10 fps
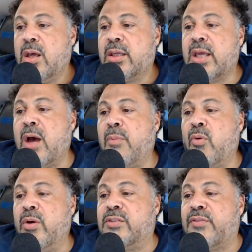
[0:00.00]

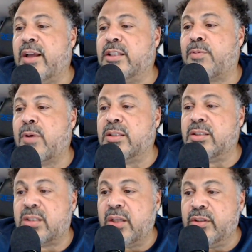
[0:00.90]
Cowboys Vice
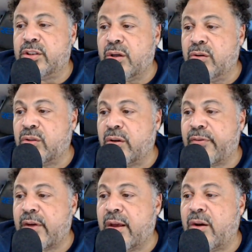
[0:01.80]
President Stephen Jones on the
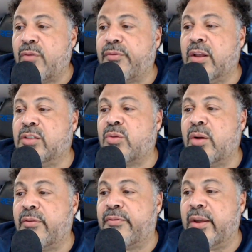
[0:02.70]
phone on
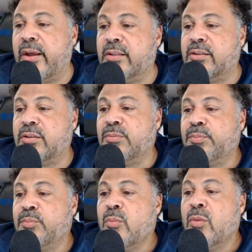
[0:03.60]
frustrated fans.
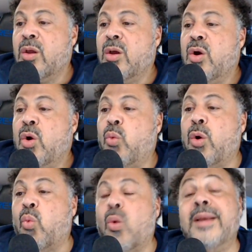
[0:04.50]

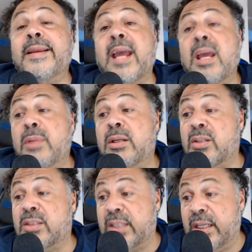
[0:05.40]
We're one game into
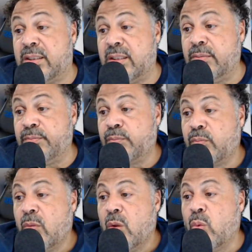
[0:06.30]
the season.
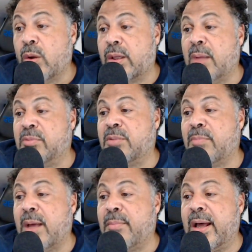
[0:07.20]
What comes to
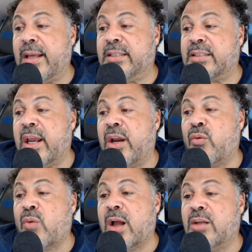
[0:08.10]
my mind is Aaron
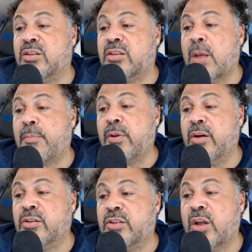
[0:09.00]
Rodgers a couple
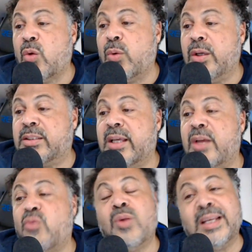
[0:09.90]
years ago when he
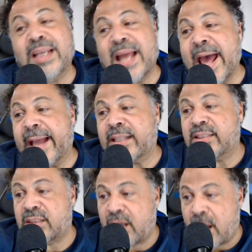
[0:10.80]
said, relax,
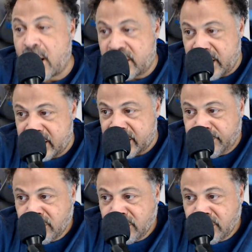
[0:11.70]
it's a long season.